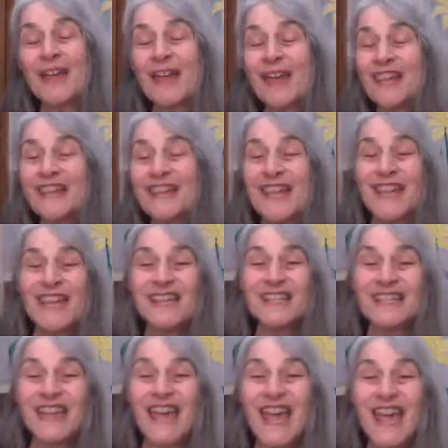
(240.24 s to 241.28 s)
at the age
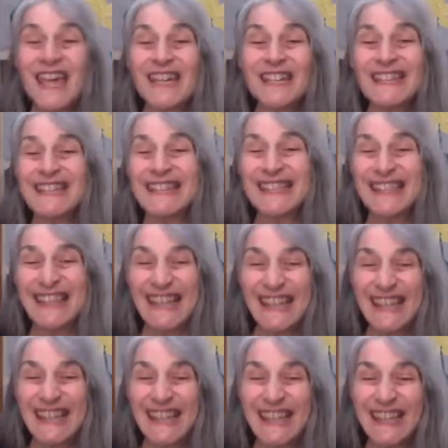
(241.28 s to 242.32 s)
of
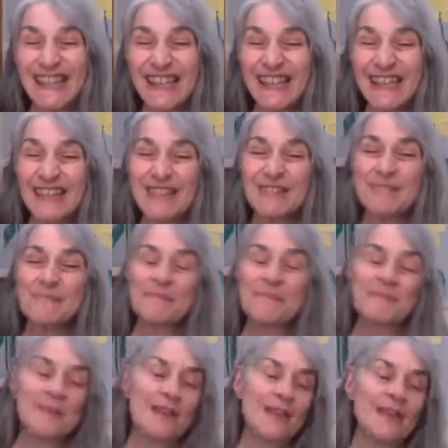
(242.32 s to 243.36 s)
18.
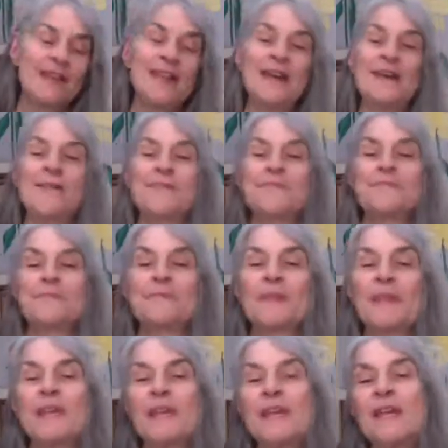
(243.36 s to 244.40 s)
Now,
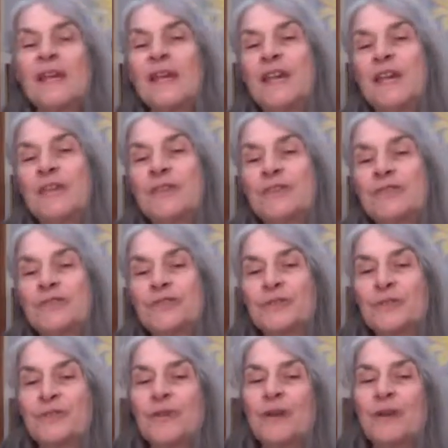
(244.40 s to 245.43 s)
here's
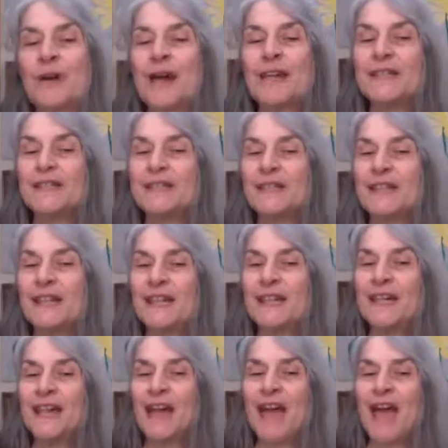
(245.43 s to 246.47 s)
where I
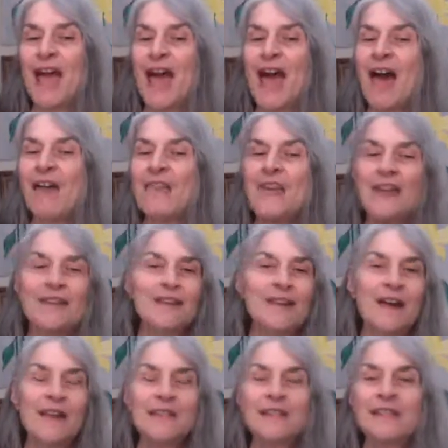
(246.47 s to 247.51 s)
see how that
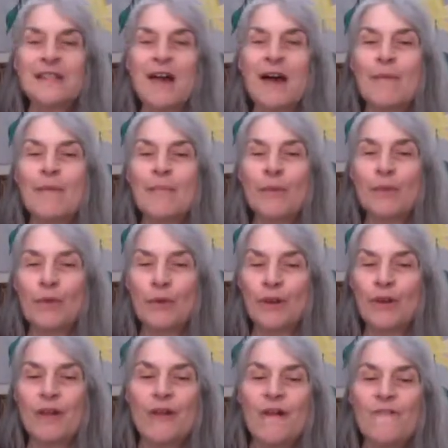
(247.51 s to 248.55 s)
nonstop
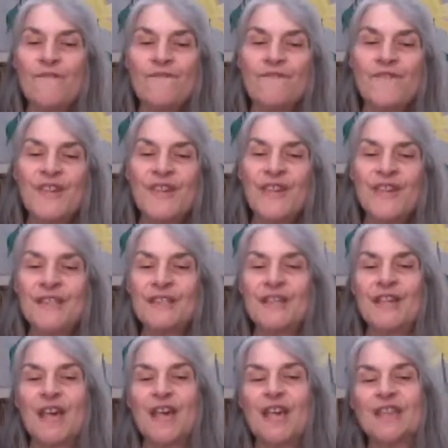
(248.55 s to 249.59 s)
work feeds
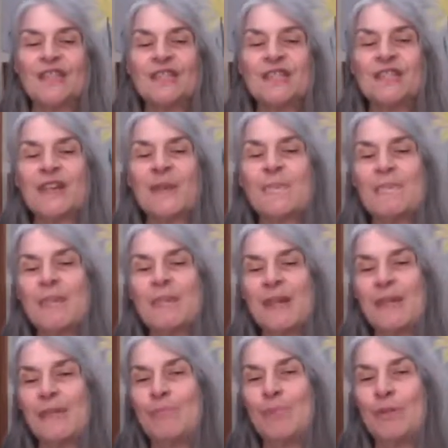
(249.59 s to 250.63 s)
some
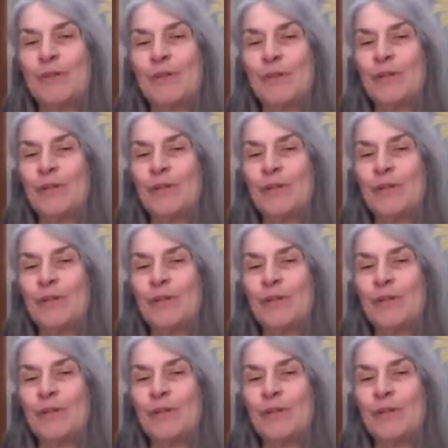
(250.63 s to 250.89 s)
people